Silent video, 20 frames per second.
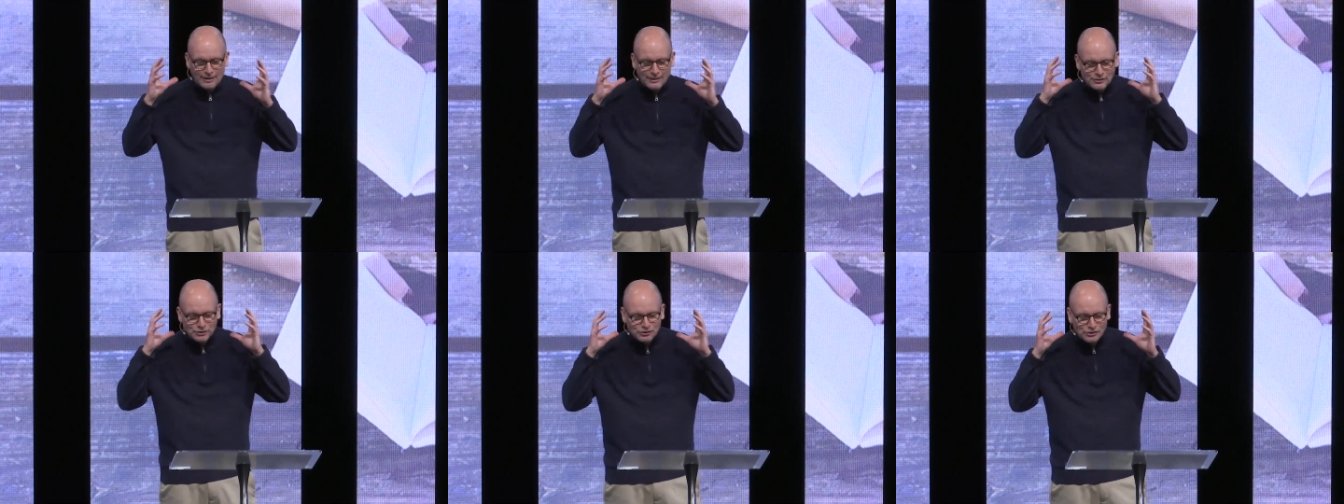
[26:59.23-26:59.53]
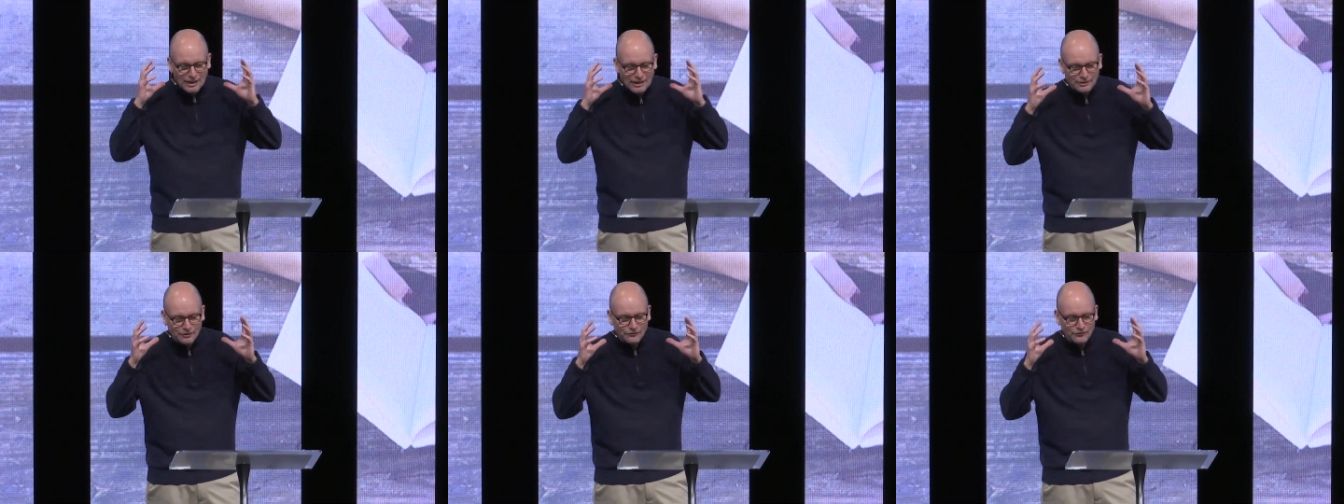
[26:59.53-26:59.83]

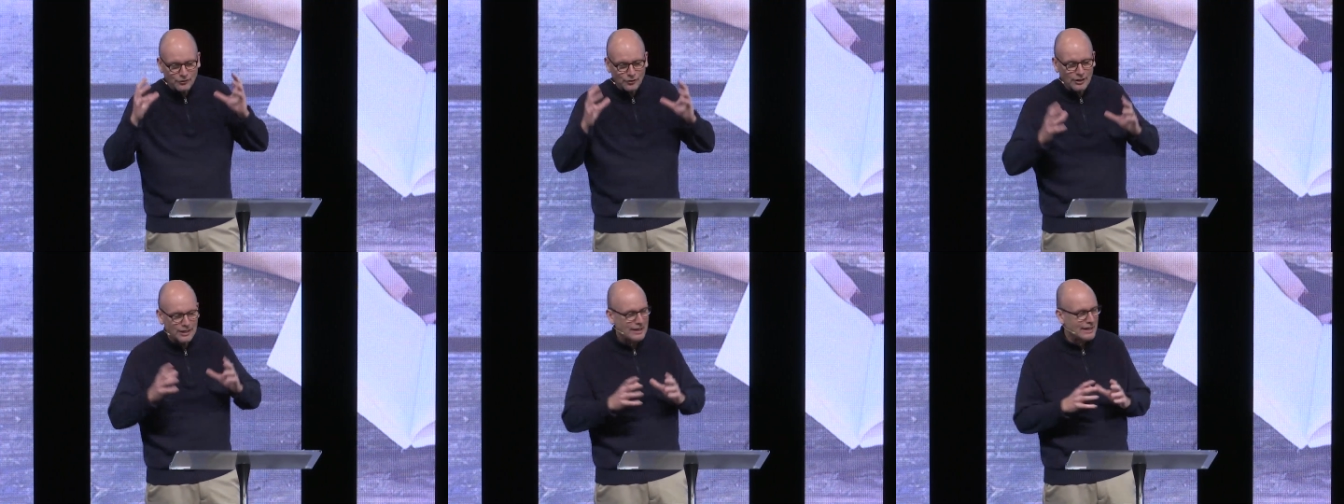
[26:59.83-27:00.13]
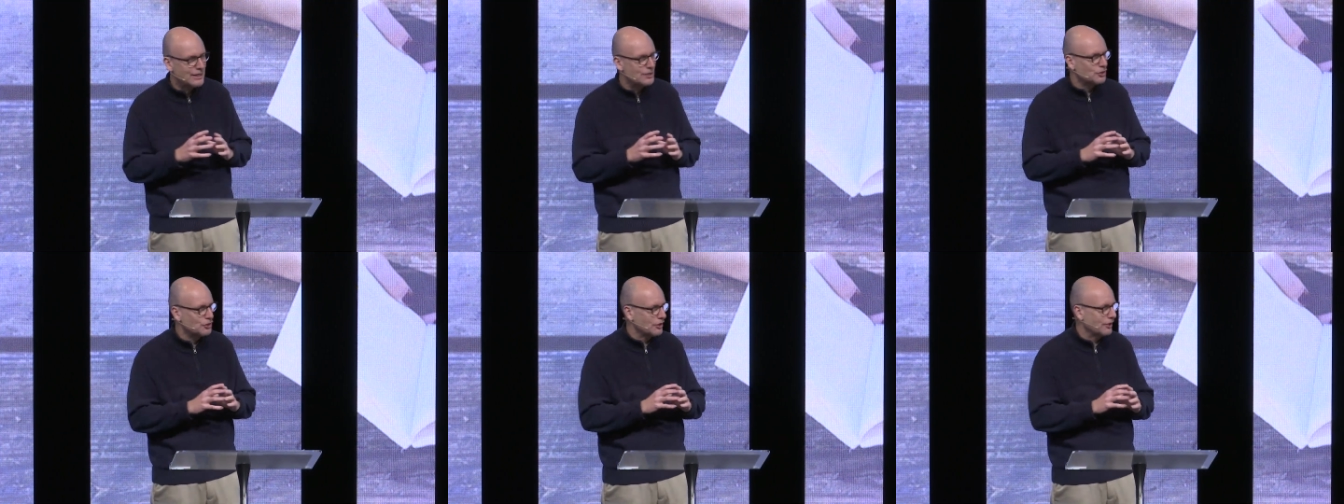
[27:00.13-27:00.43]
sets for
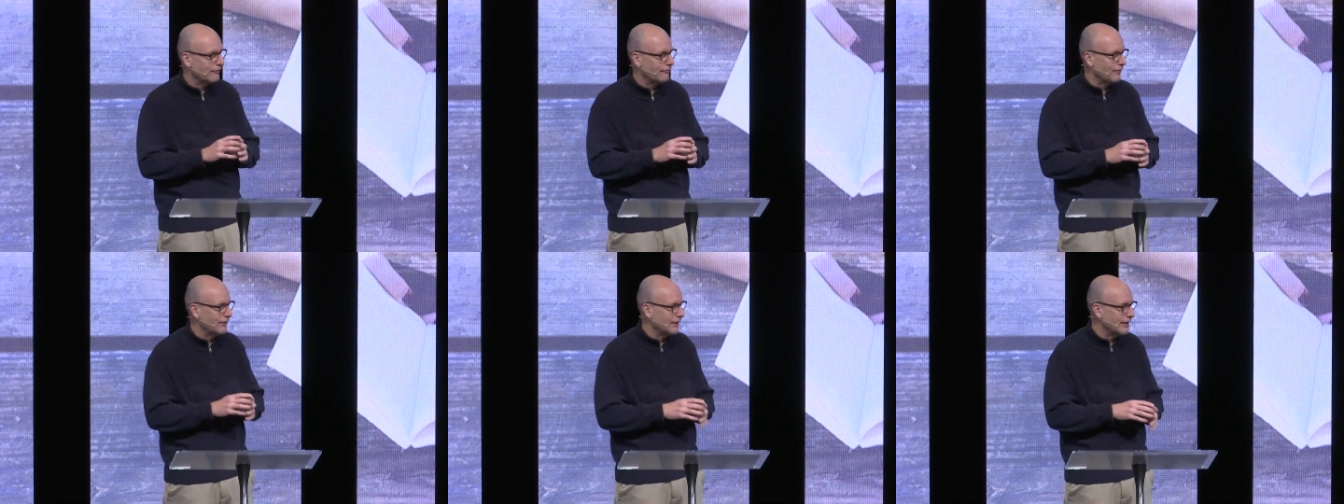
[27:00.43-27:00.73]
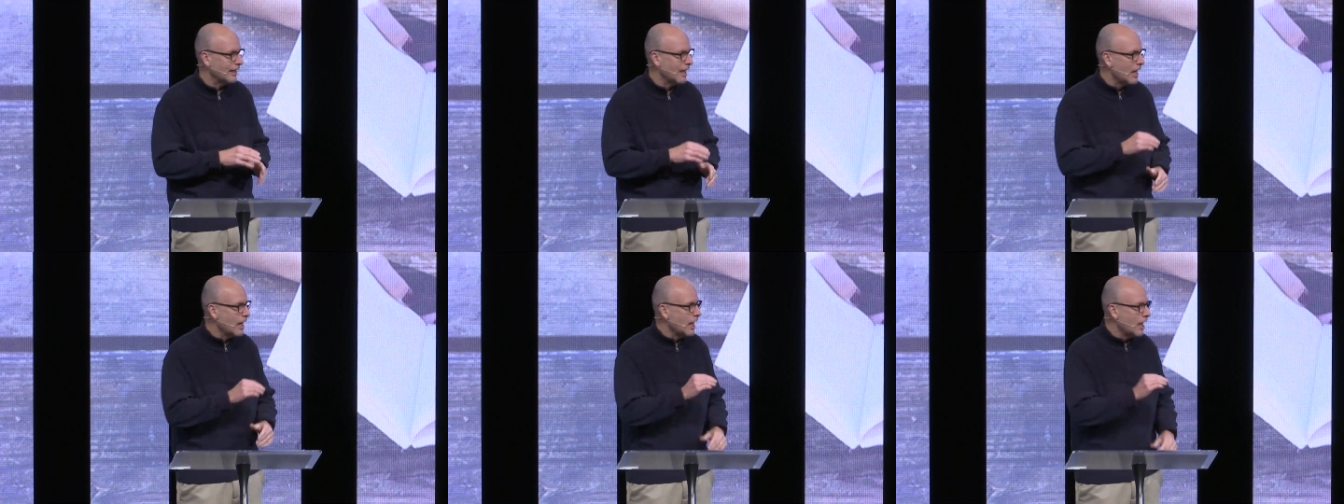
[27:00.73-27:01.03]
each of the
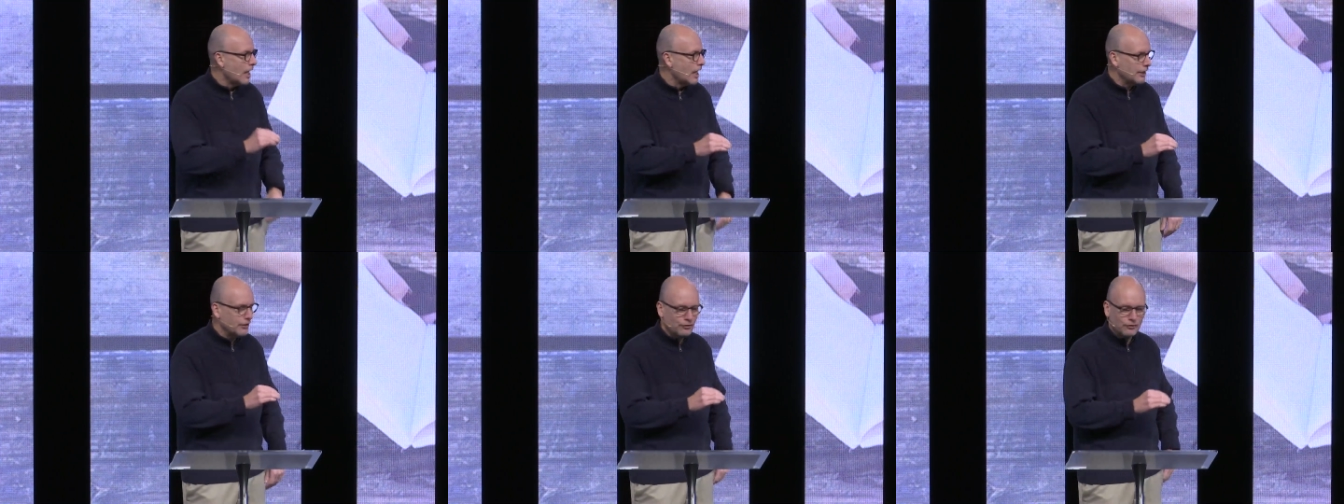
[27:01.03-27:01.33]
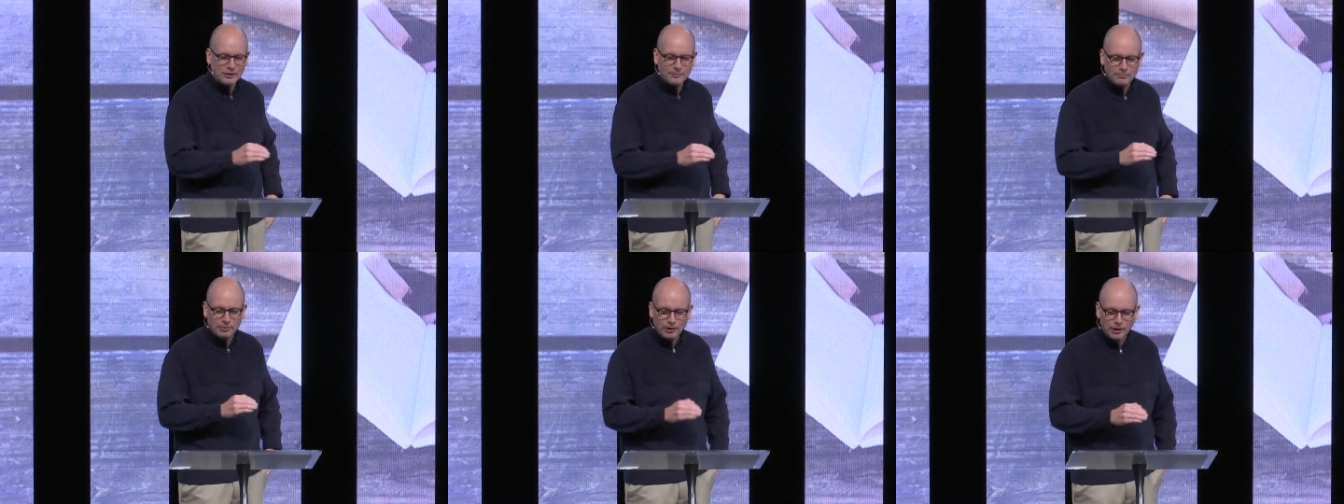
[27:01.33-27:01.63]

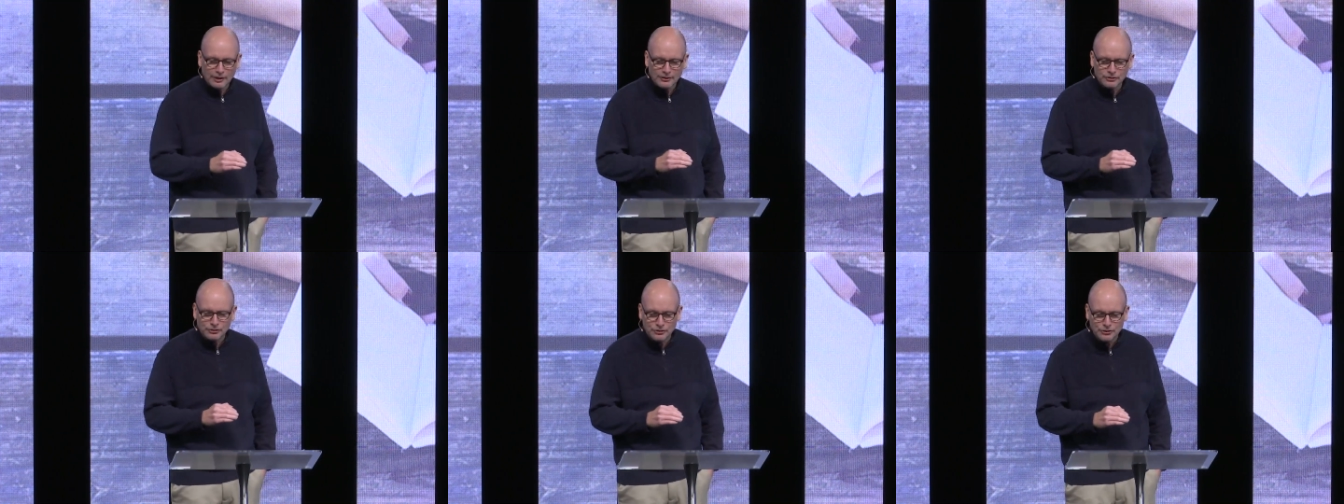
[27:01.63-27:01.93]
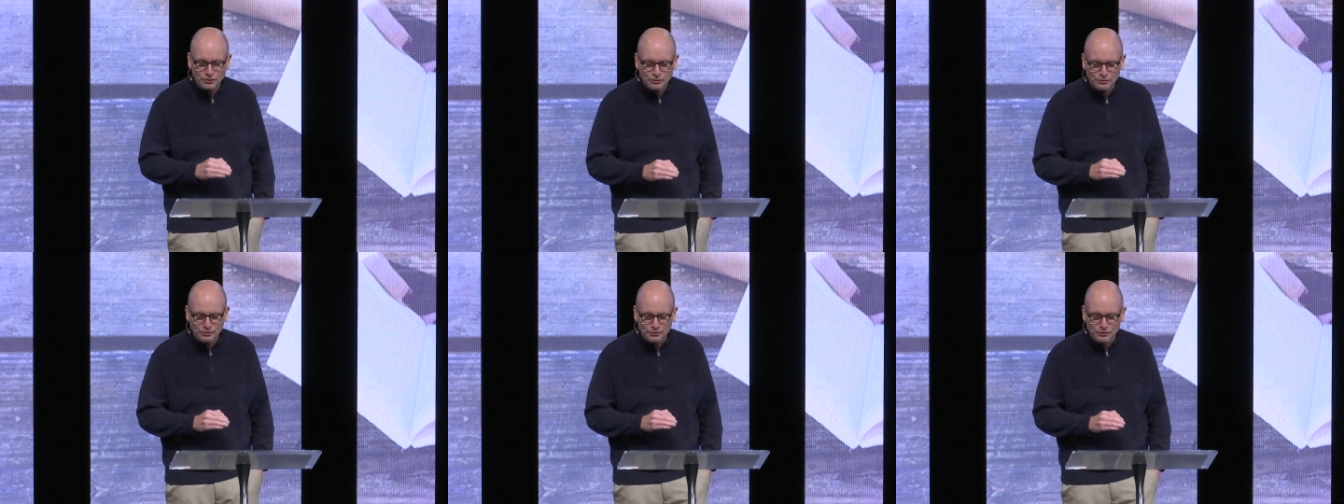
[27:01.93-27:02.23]
100 plus
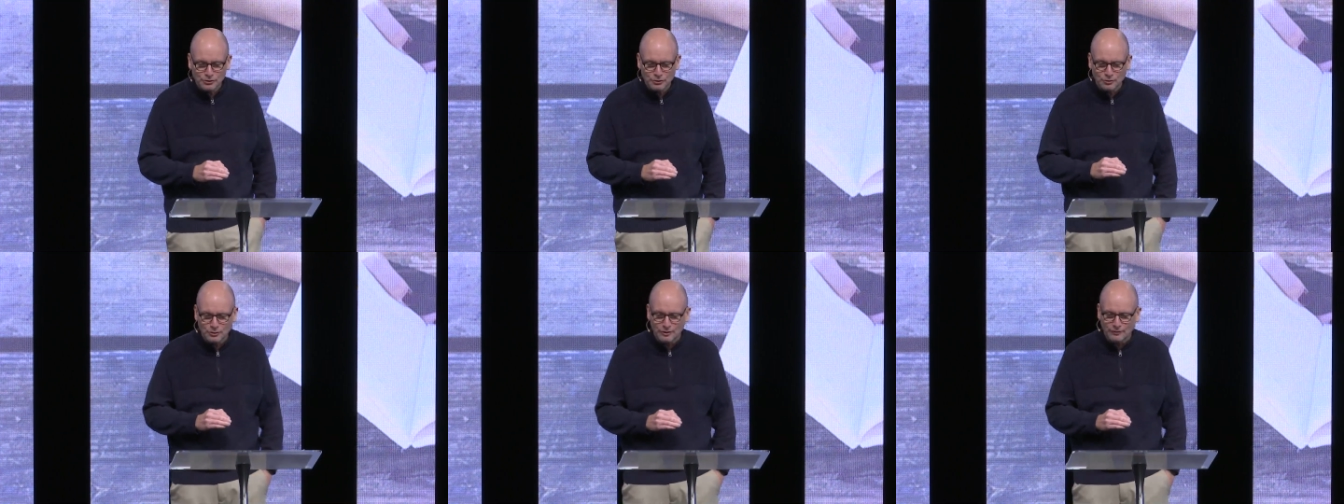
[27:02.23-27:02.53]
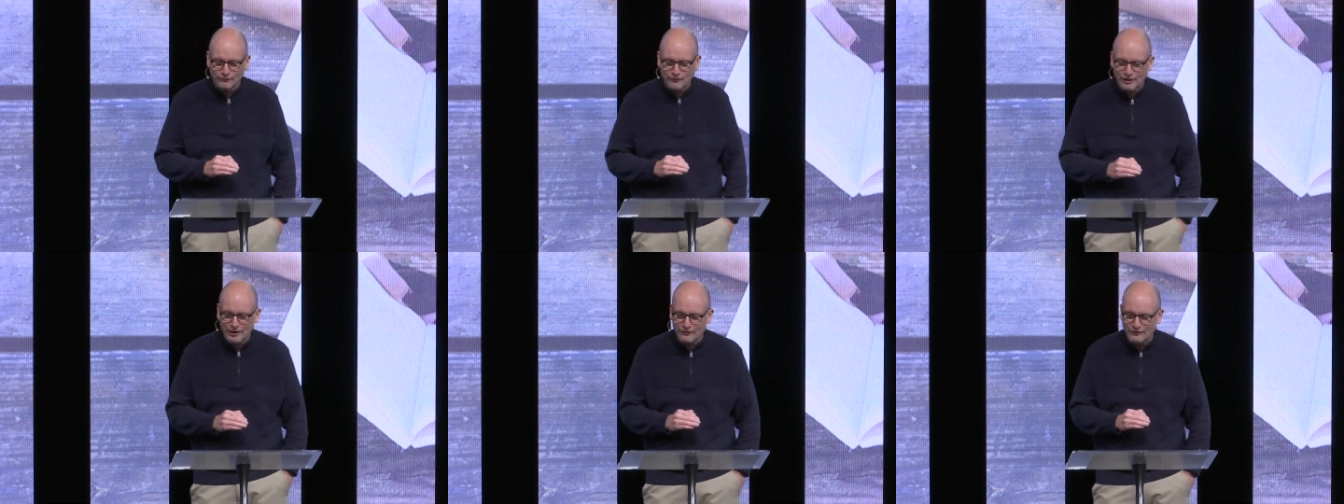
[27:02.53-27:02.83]
students who were
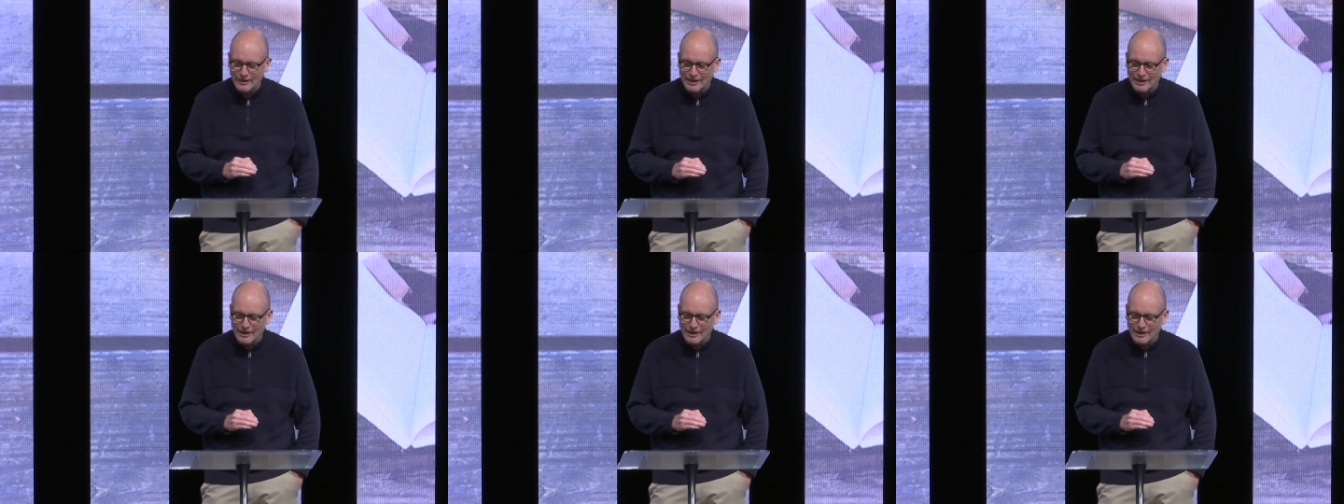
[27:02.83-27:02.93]
involved